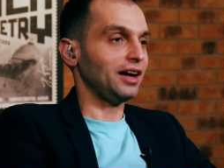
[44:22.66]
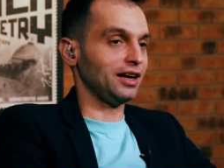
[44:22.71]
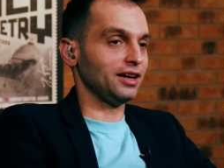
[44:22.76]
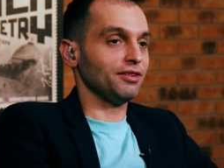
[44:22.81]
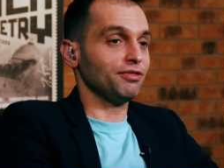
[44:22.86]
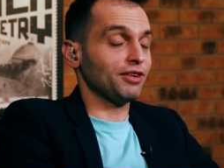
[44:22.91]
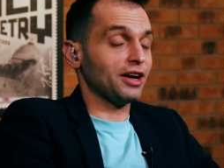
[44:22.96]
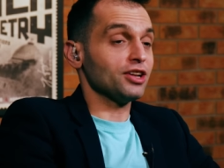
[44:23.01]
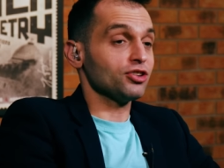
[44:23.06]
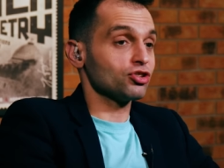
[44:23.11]

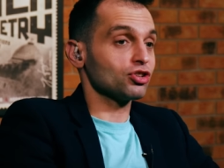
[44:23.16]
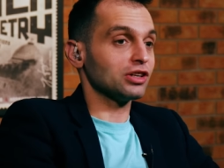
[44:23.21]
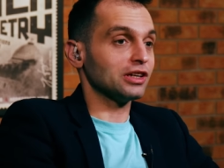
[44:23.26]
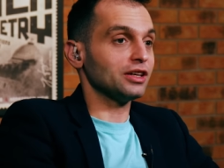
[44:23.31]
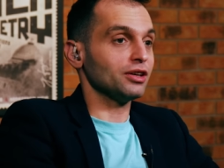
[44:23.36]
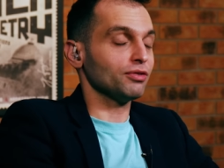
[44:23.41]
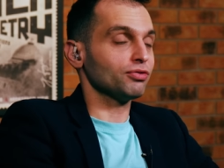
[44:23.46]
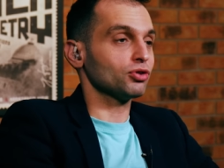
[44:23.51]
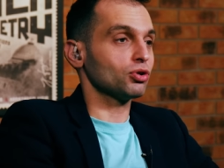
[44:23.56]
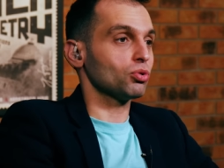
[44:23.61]
And
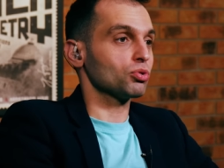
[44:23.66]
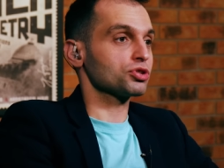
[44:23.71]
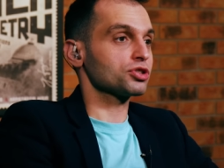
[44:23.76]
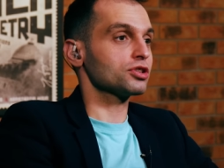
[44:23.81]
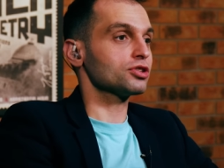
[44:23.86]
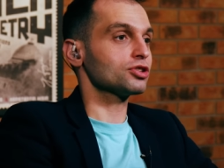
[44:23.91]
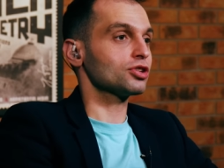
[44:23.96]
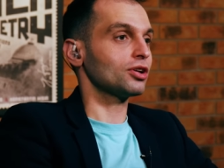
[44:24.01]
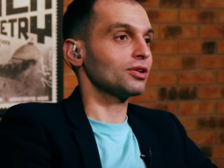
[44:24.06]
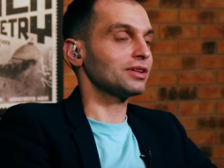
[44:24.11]
eventually, of
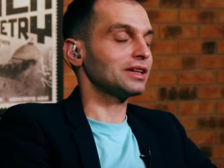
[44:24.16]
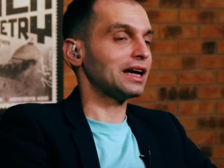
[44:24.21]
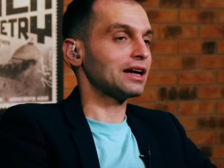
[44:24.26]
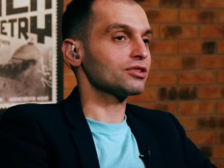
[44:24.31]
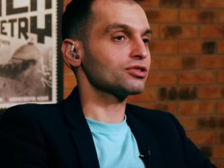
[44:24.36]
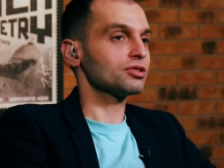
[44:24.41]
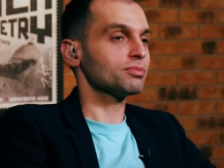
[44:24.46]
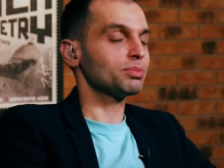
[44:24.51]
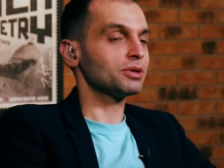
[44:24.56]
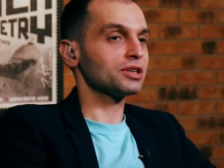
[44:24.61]
course, it turned
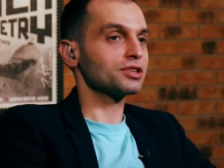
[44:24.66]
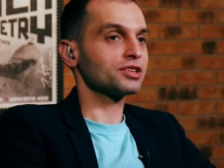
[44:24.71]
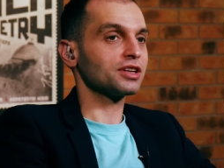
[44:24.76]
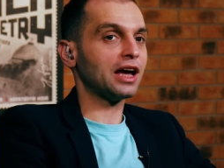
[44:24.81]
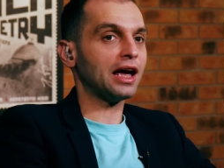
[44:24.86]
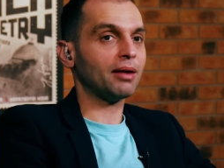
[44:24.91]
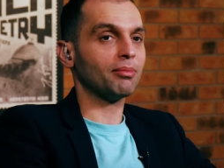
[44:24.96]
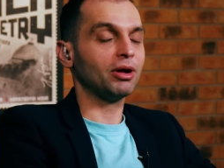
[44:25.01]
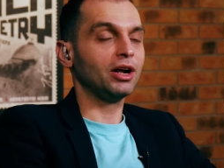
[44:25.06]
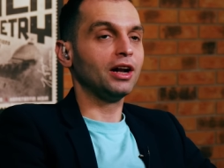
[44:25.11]
out to be a
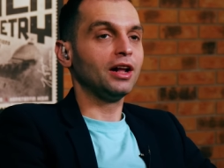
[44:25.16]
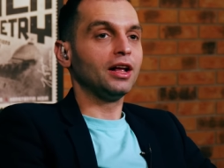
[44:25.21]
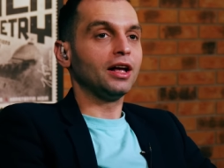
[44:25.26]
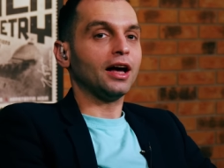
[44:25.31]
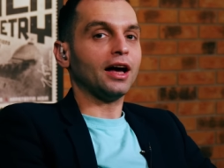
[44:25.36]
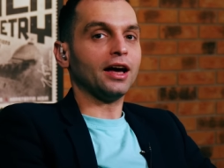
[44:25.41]
scam.